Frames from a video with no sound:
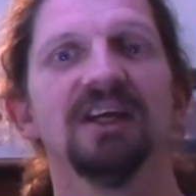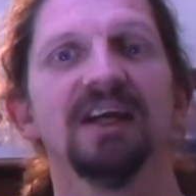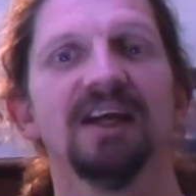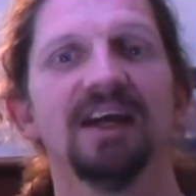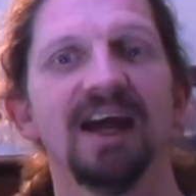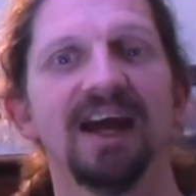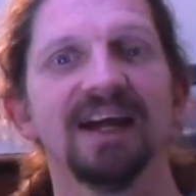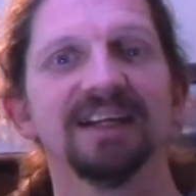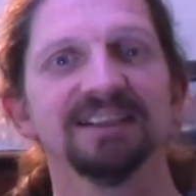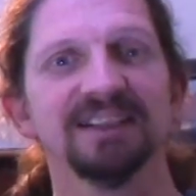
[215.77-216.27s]

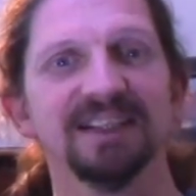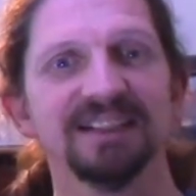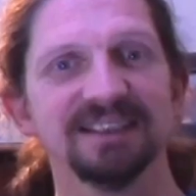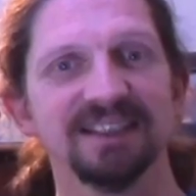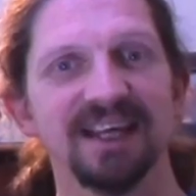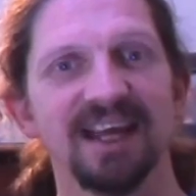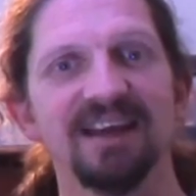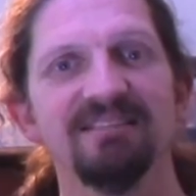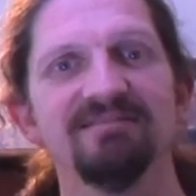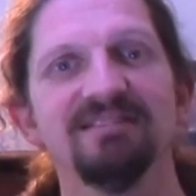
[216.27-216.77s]
has
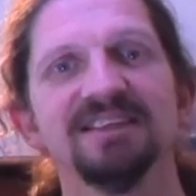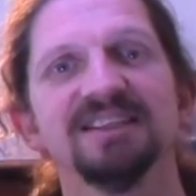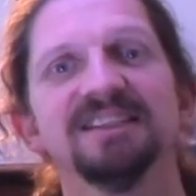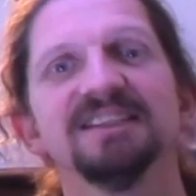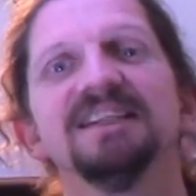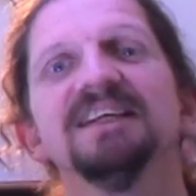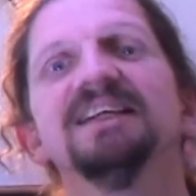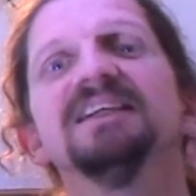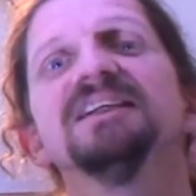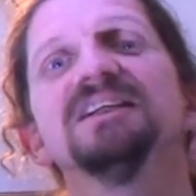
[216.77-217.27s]
this
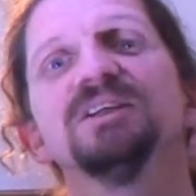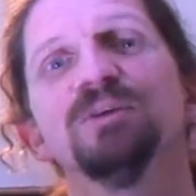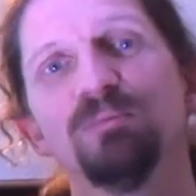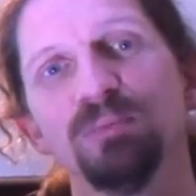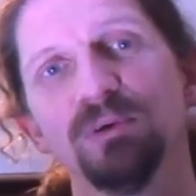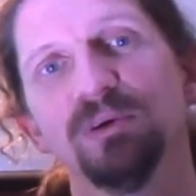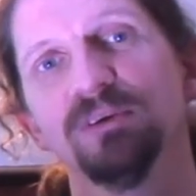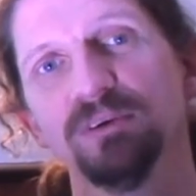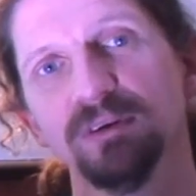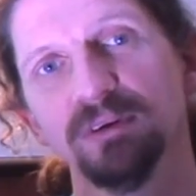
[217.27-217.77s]

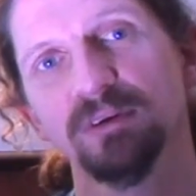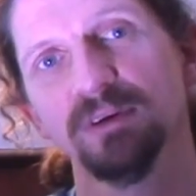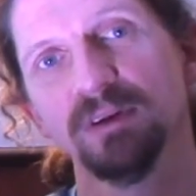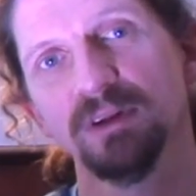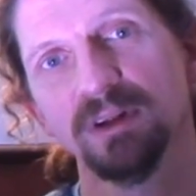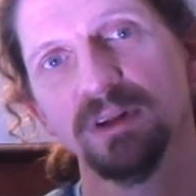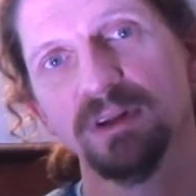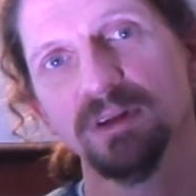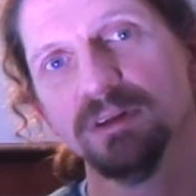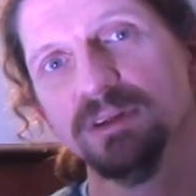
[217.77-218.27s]
irresistible
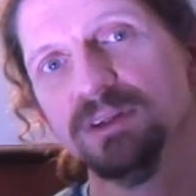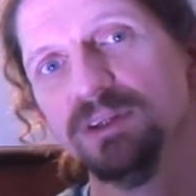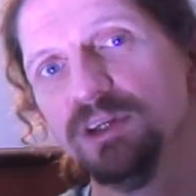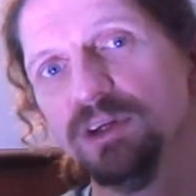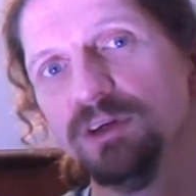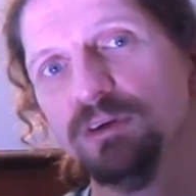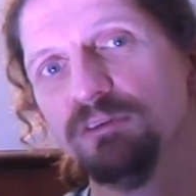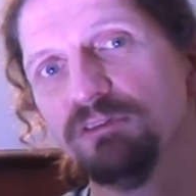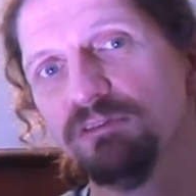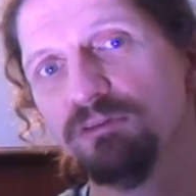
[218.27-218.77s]

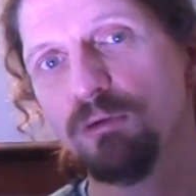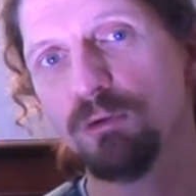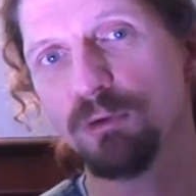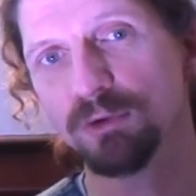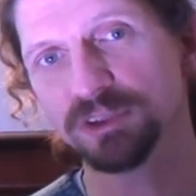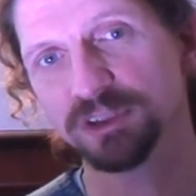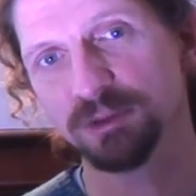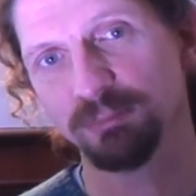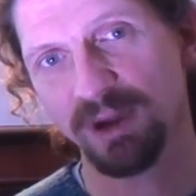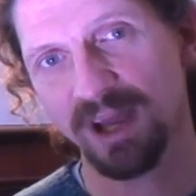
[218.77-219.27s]
new
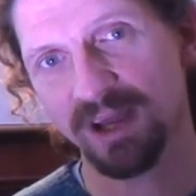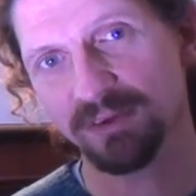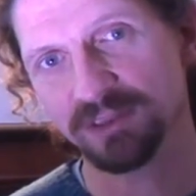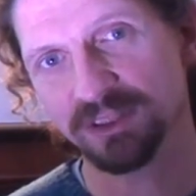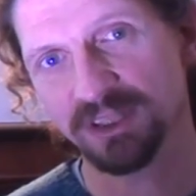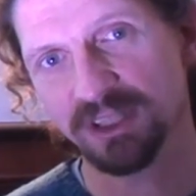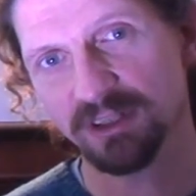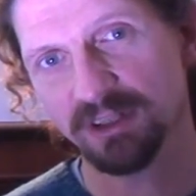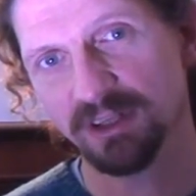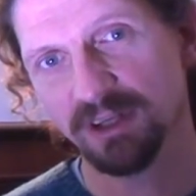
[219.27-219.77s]
force about
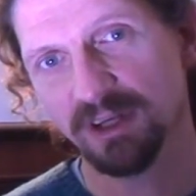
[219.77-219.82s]
it.